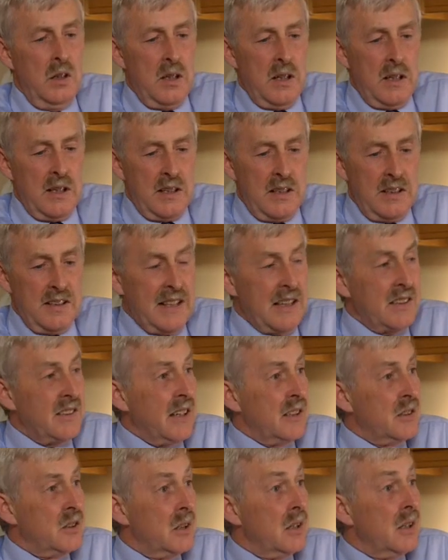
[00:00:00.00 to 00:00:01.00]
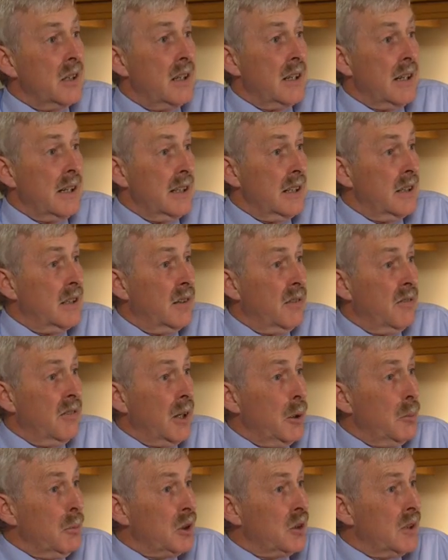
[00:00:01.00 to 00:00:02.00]
that's actually
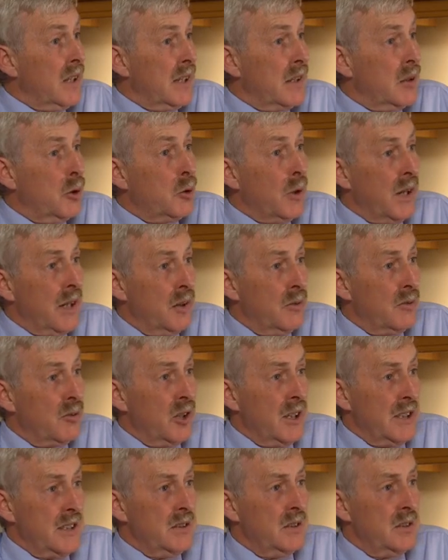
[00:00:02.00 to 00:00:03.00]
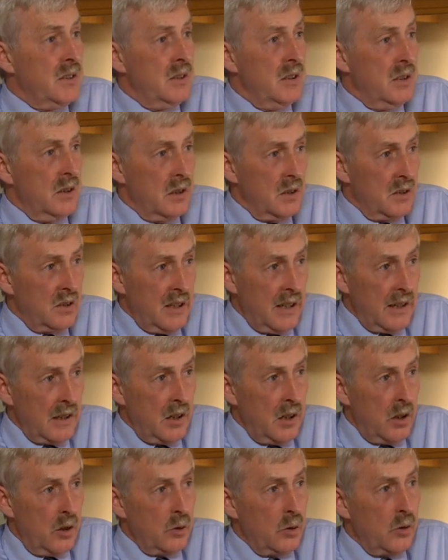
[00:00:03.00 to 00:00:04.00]
very much like a grain of rice. It's like a
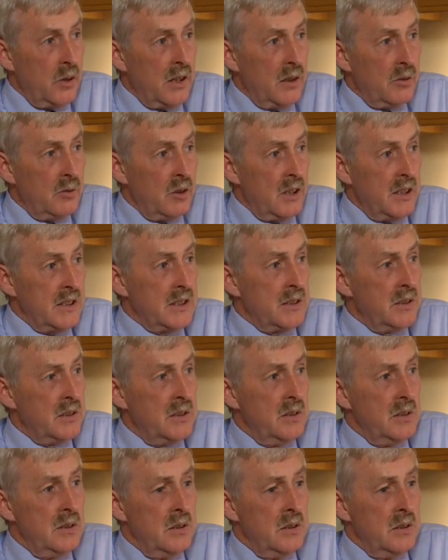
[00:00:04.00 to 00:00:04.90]
long grain of rice.